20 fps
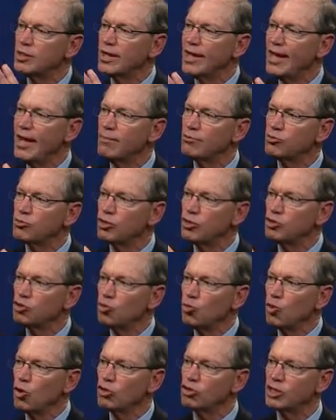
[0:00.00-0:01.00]
hamstrings to
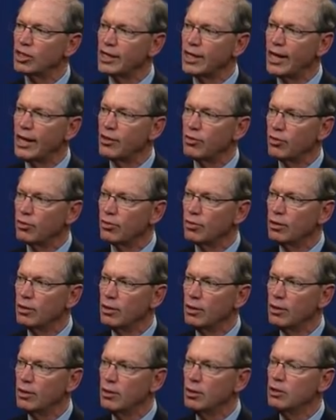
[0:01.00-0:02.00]
work together.
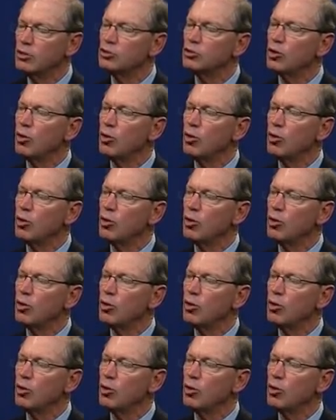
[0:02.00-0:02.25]
So